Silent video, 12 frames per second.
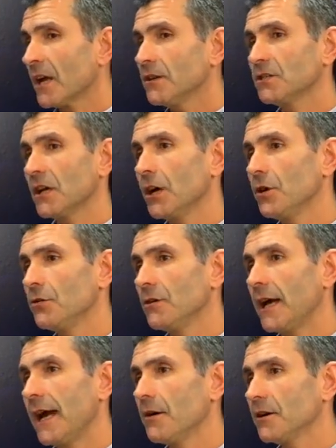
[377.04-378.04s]
So
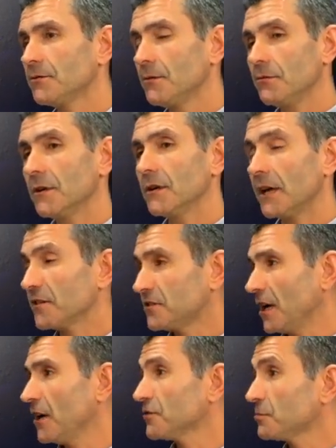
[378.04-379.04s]

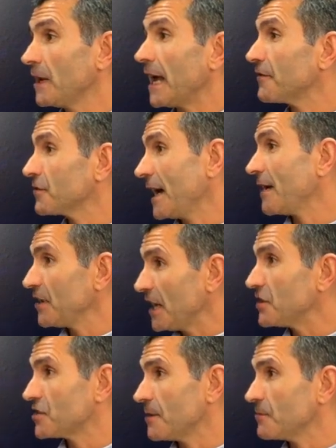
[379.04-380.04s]
ourselves, we have to have an
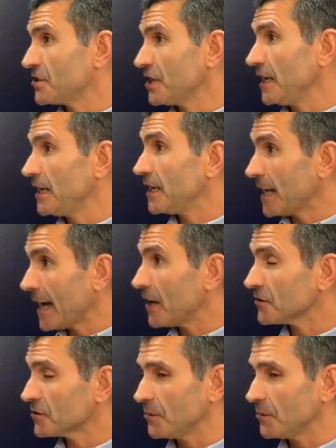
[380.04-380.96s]
inkjet machine in-house.